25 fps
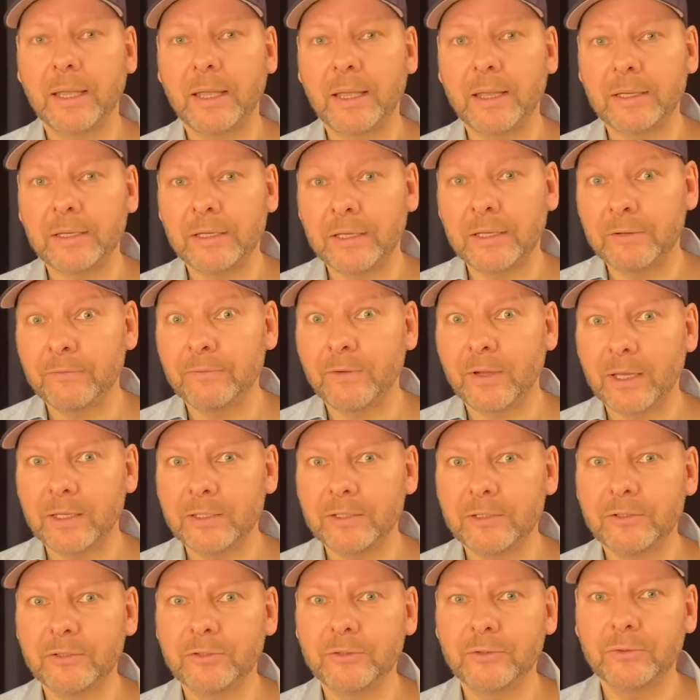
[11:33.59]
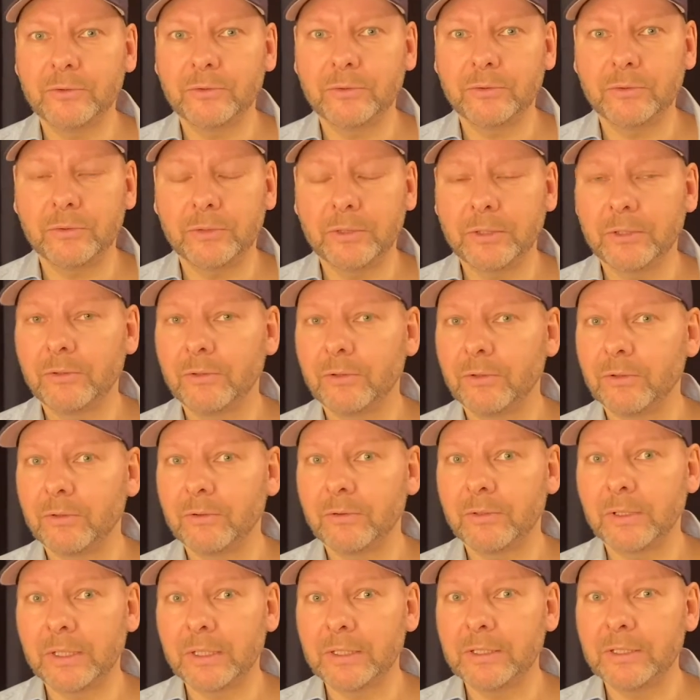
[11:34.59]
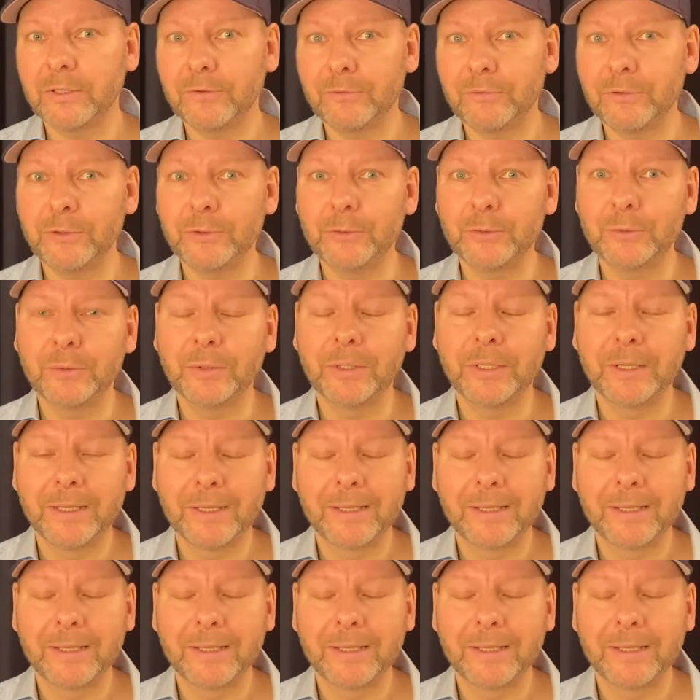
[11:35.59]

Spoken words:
and invited to, you know, an interview,